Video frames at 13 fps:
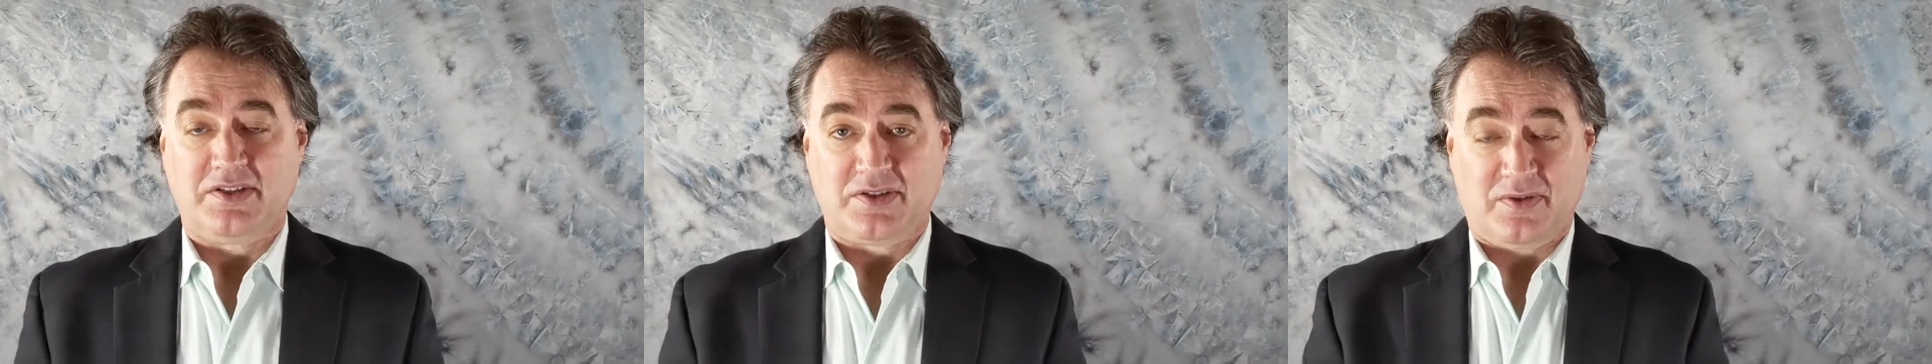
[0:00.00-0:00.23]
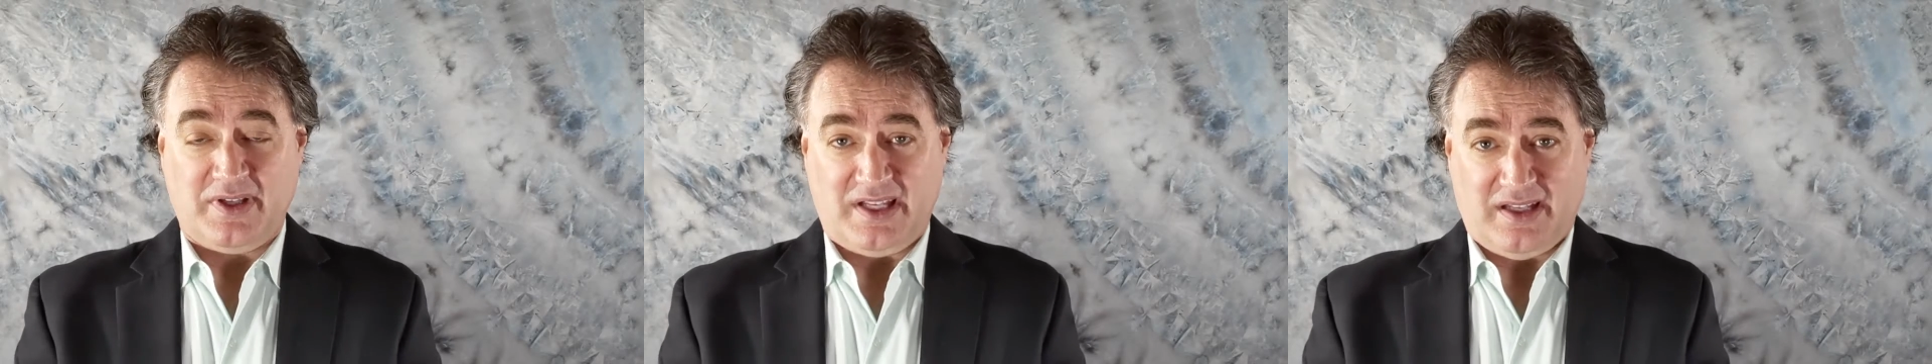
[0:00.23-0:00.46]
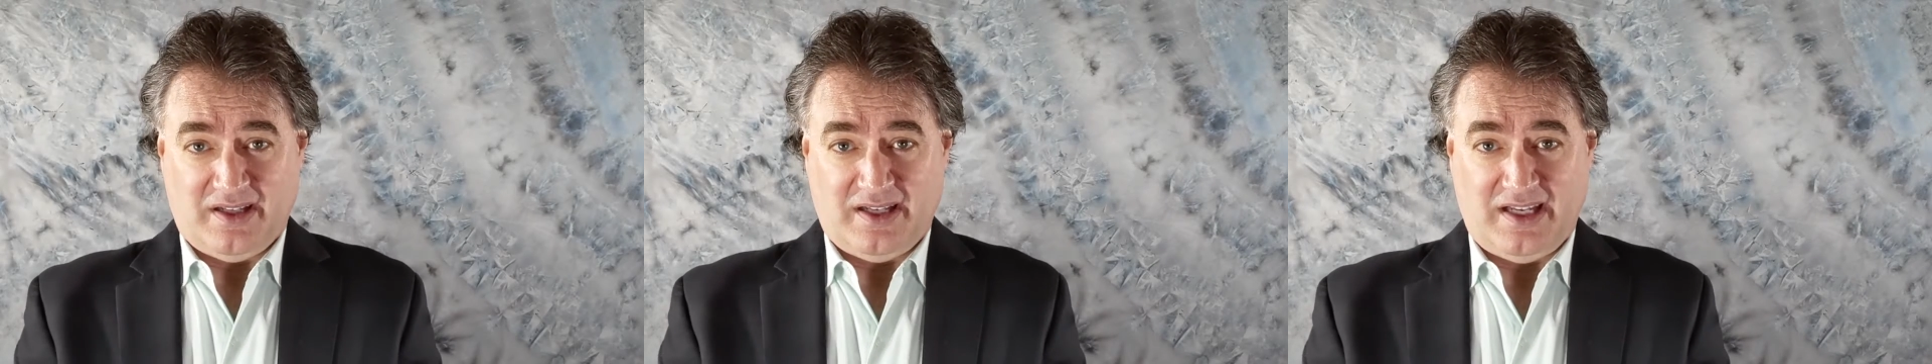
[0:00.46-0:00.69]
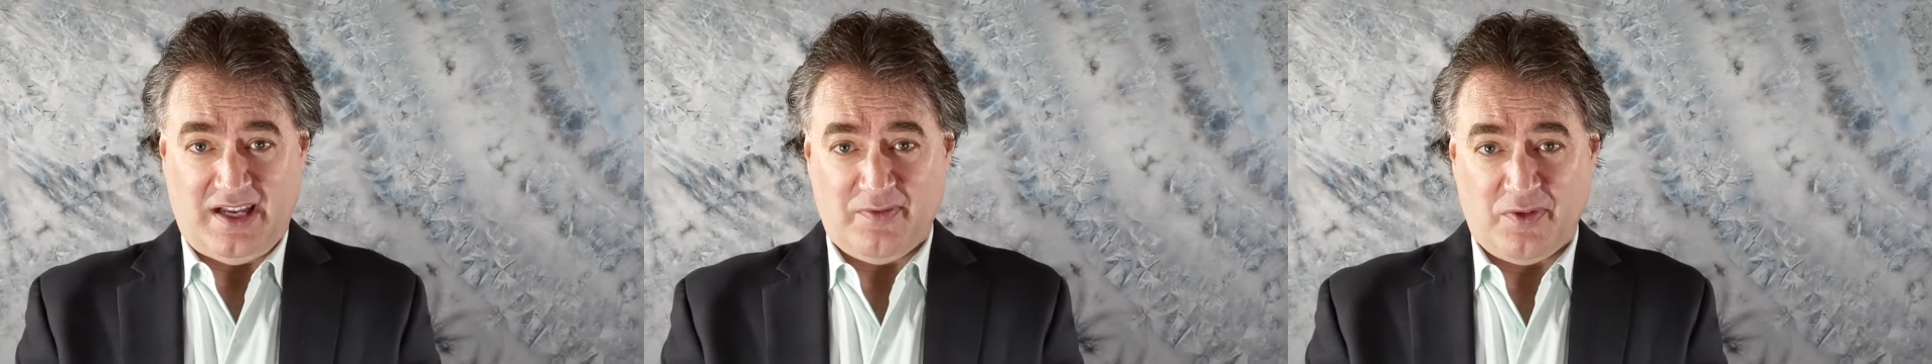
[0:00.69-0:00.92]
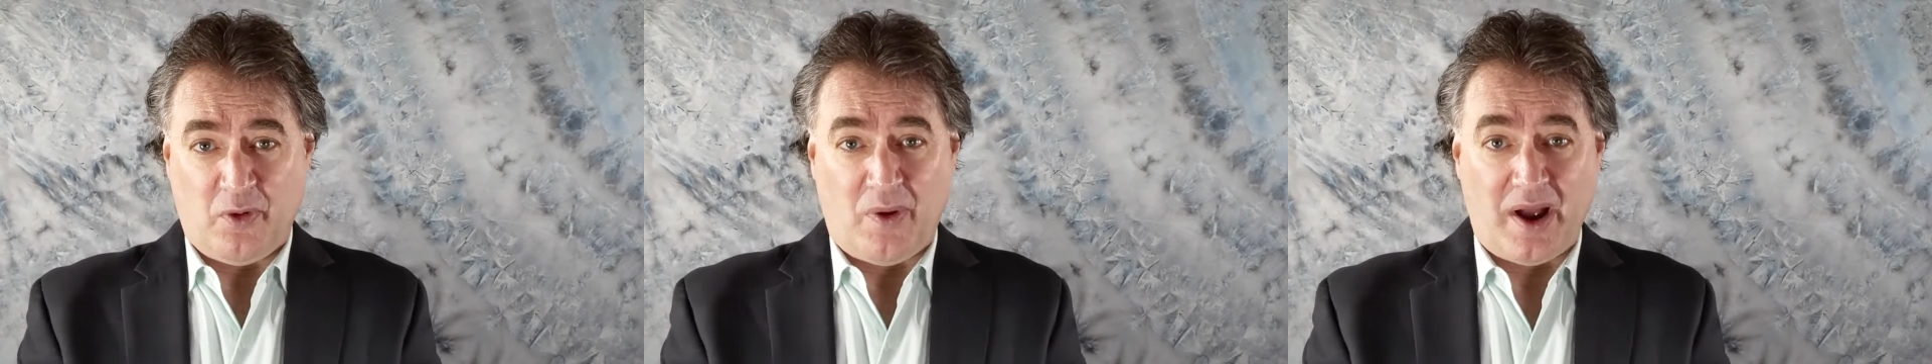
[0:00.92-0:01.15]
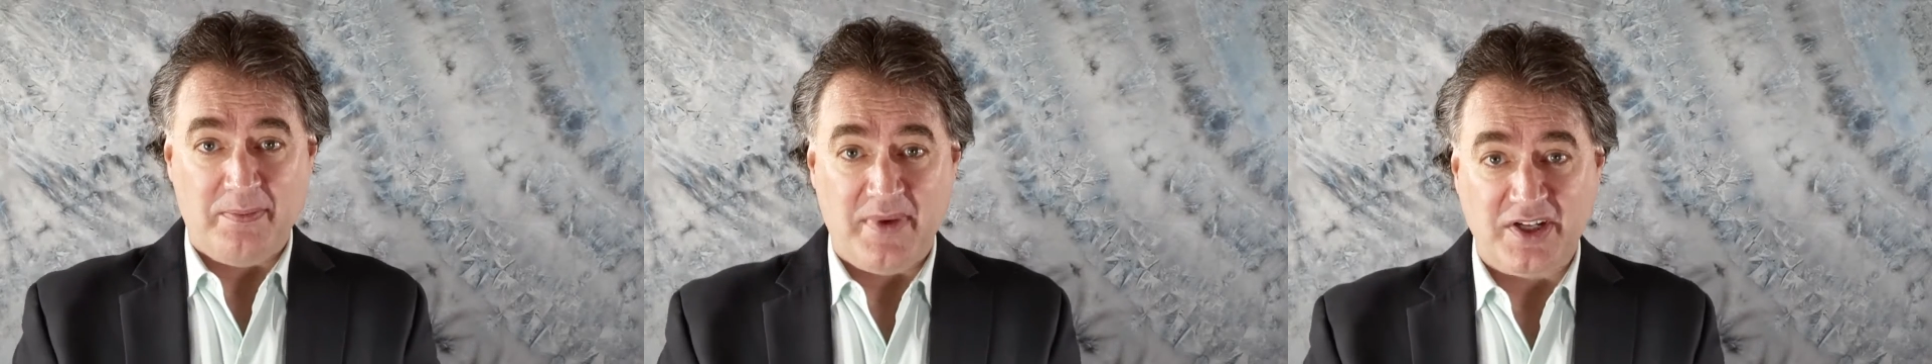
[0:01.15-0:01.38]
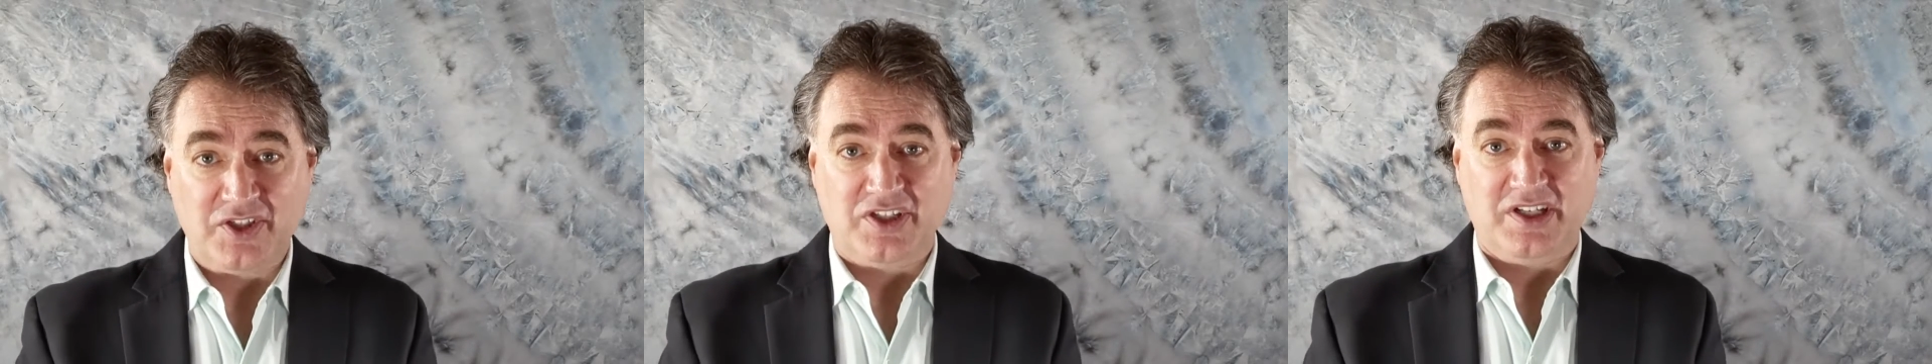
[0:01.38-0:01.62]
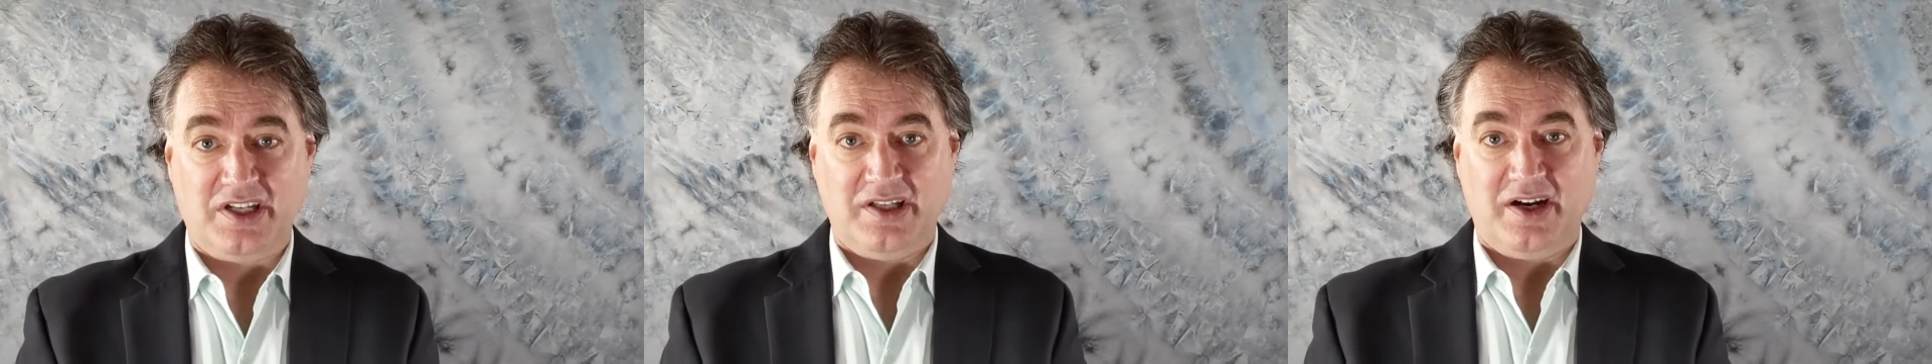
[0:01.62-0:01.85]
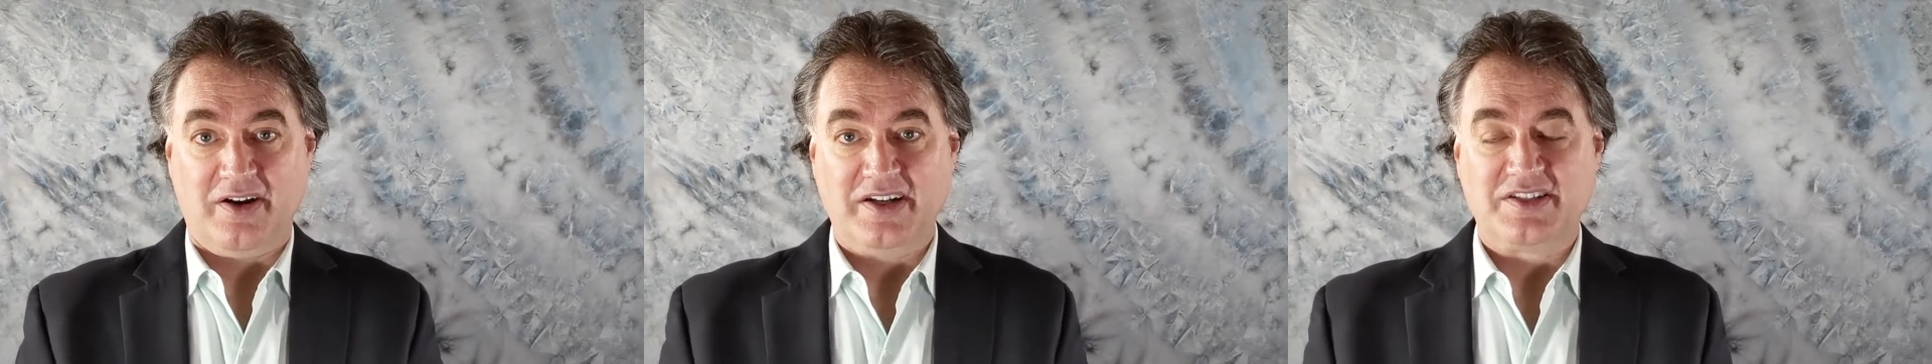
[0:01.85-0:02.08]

So even though I mentioned in there,